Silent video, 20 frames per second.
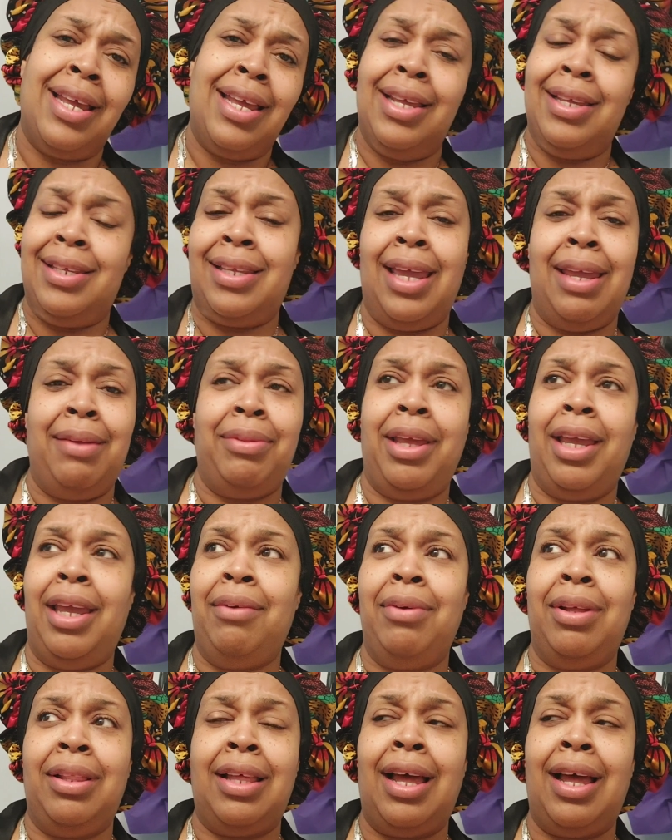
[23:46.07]
Same thing
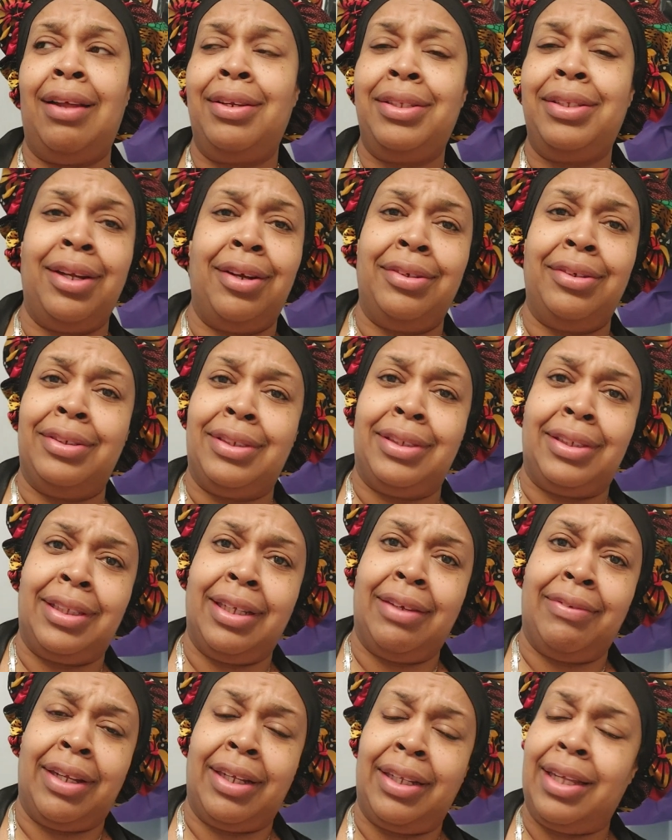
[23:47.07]
with our detergents and
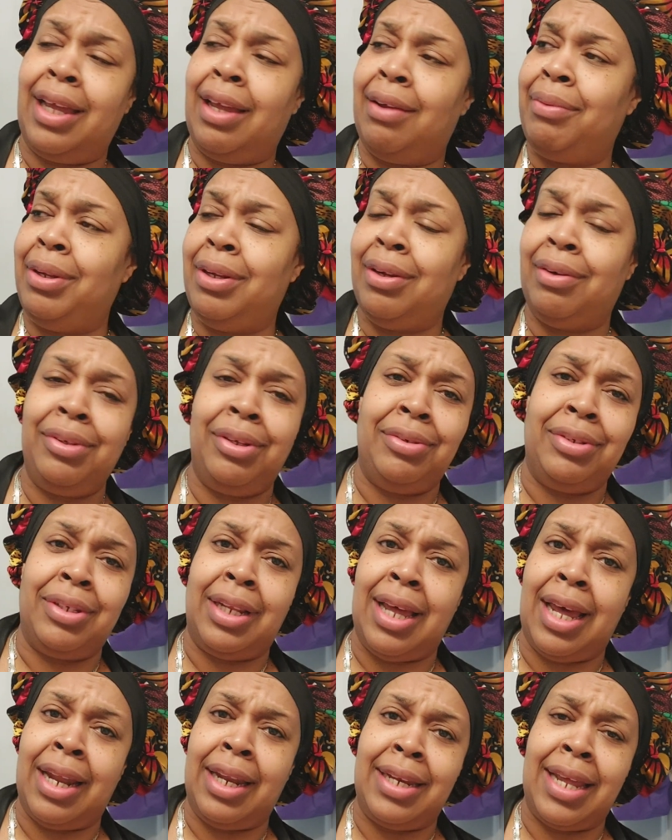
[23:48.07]
stuff like that. We don't use a
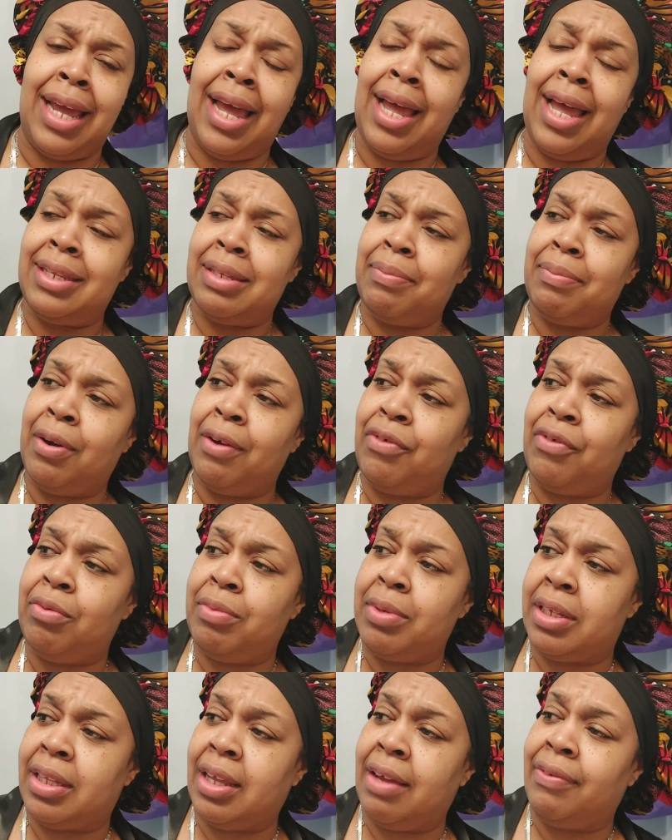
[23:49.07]
lot of dyes and perfumes
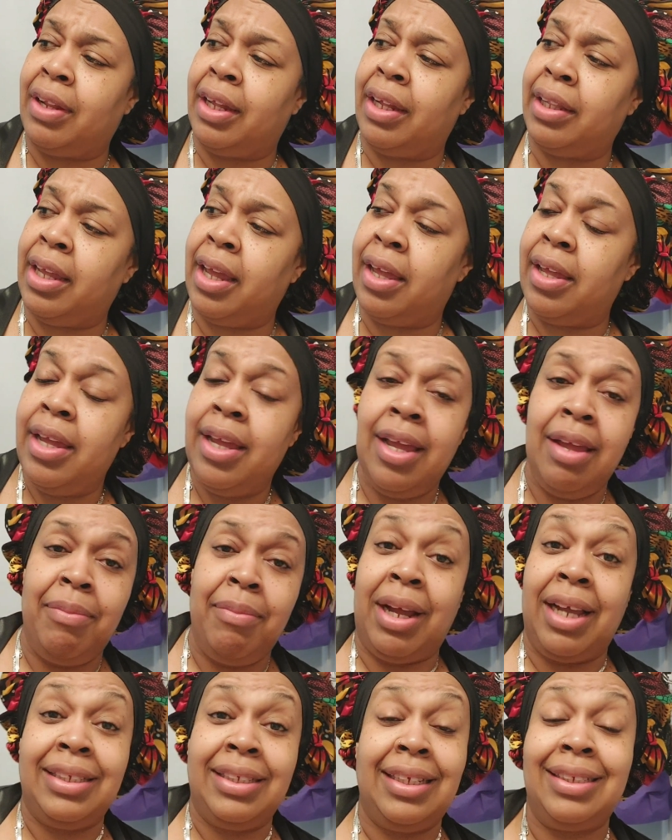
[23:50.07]
and stuff like that
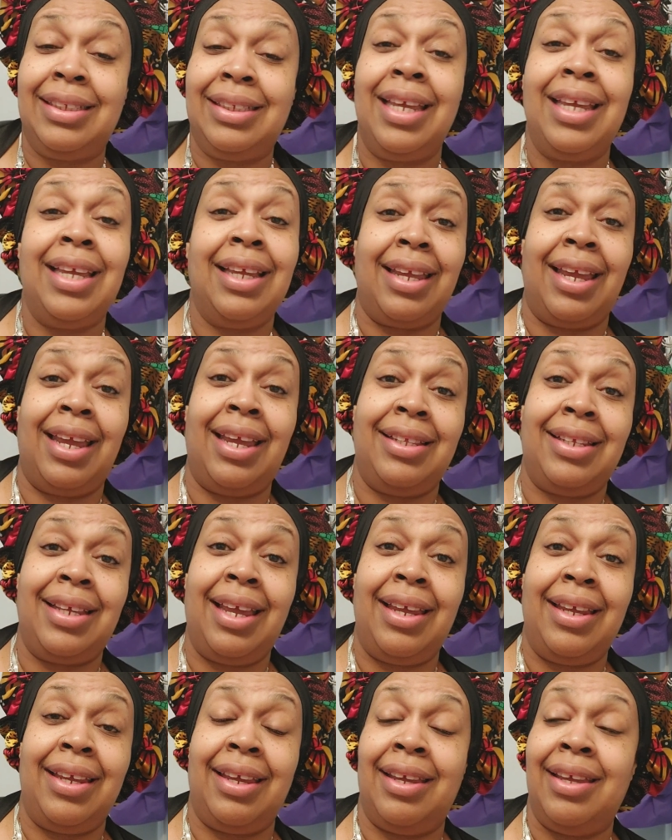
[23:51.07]
because their skin can't
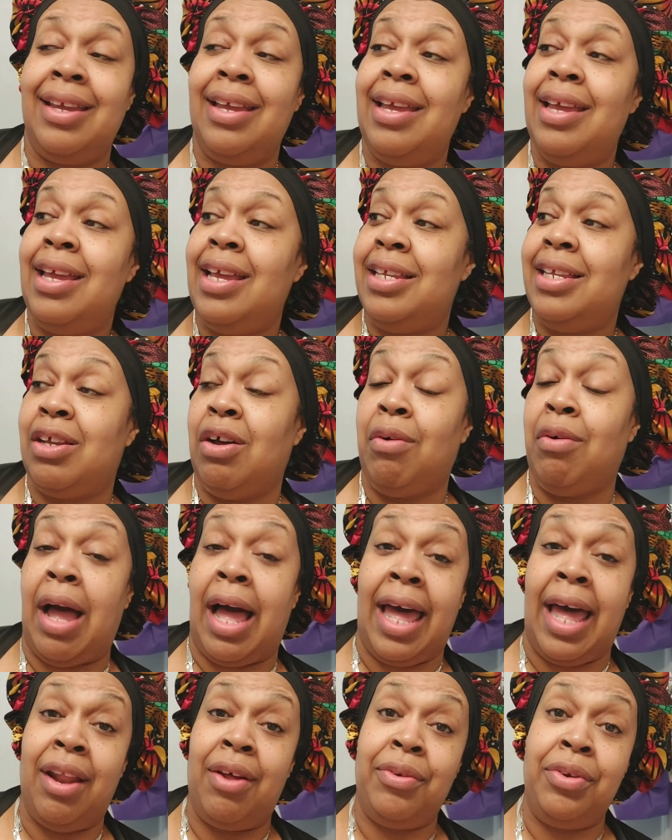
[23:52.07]
take it. So I
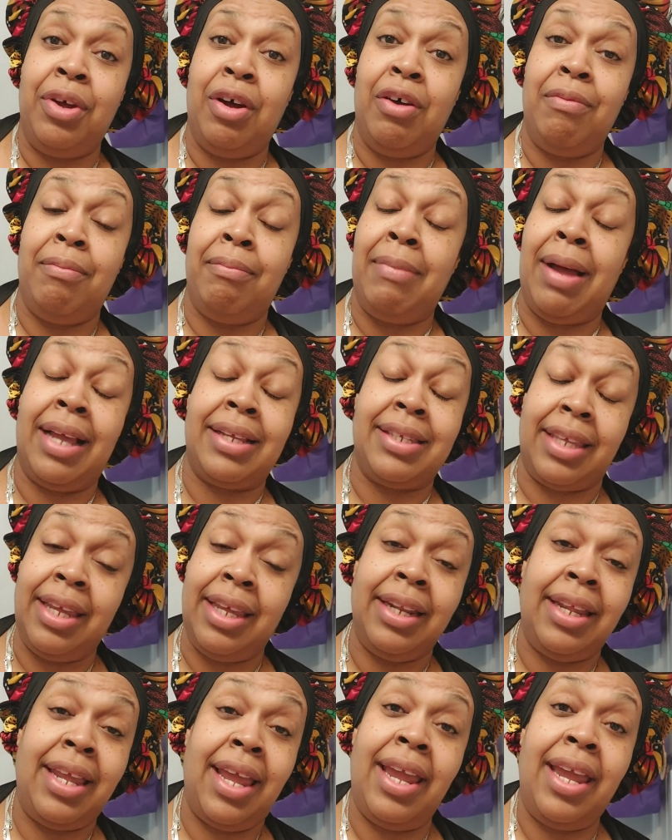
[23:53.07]
don't know, my skin
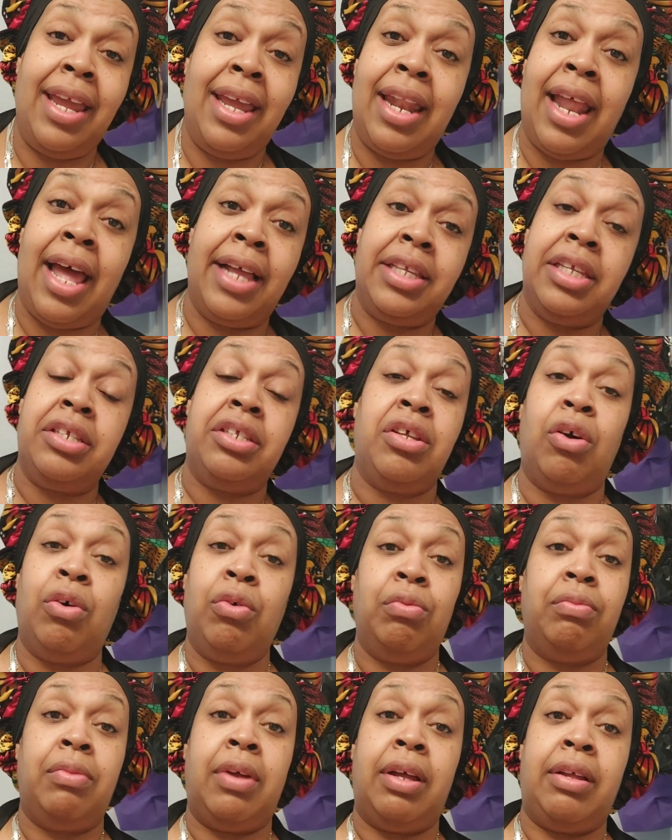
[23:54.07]
can, I just
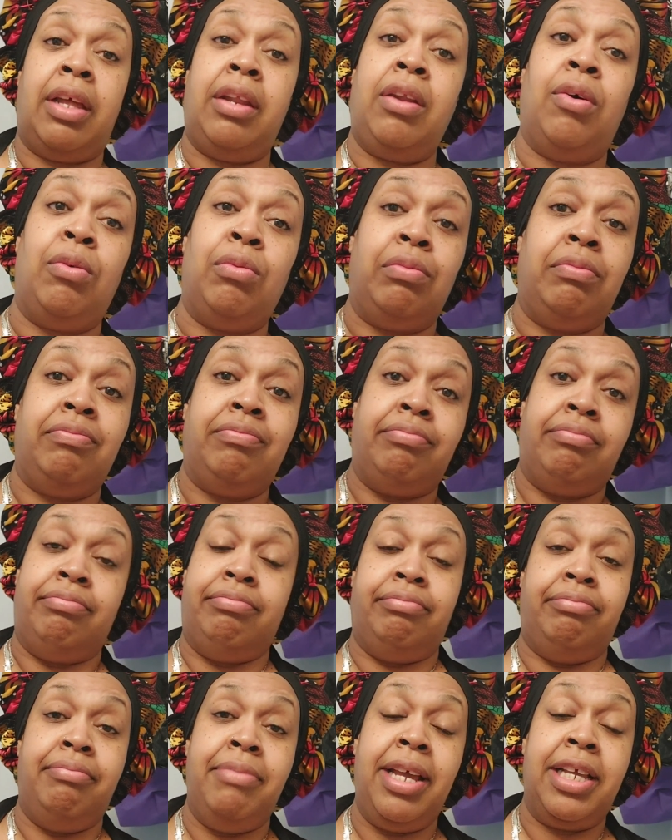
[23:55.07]
don't,
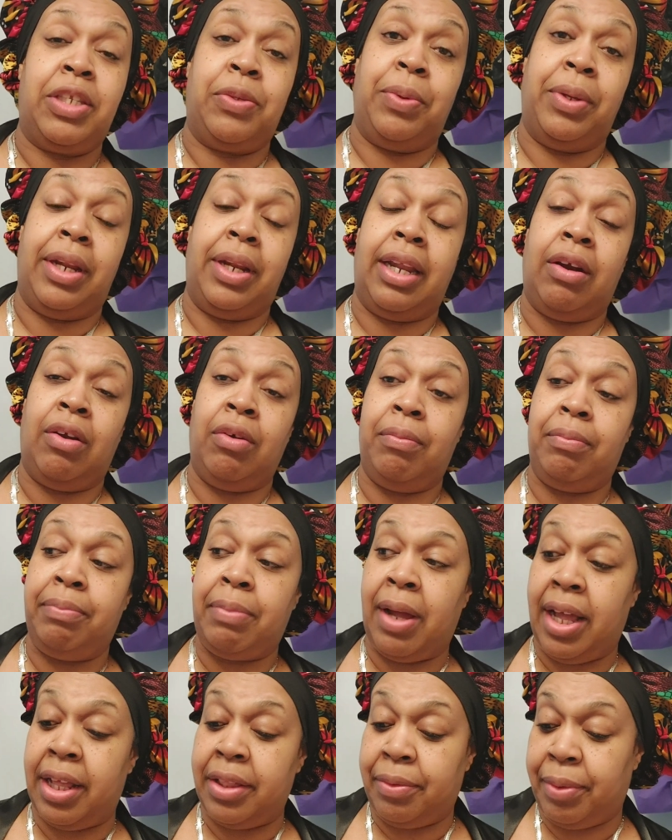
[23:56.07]
mess with it. I don't
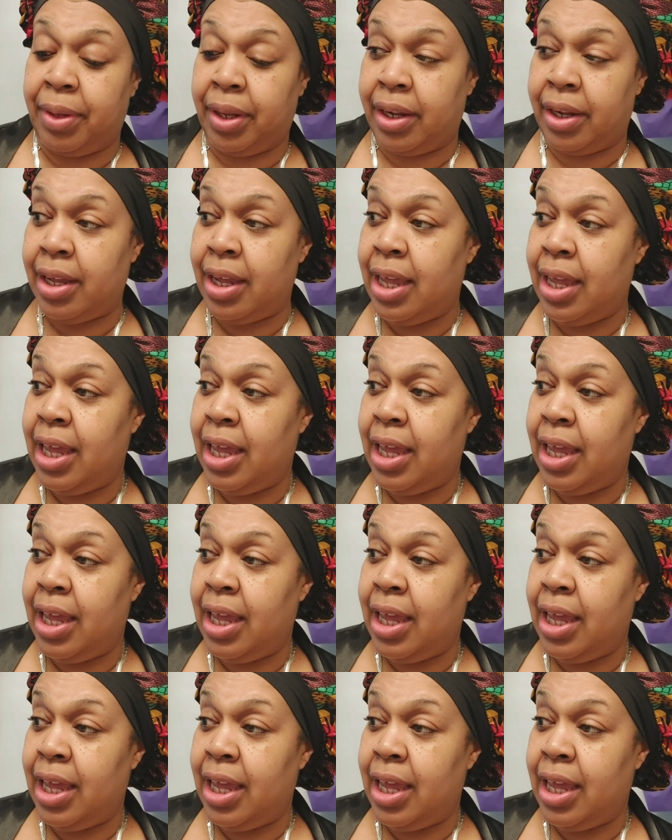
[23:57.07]
bother with it.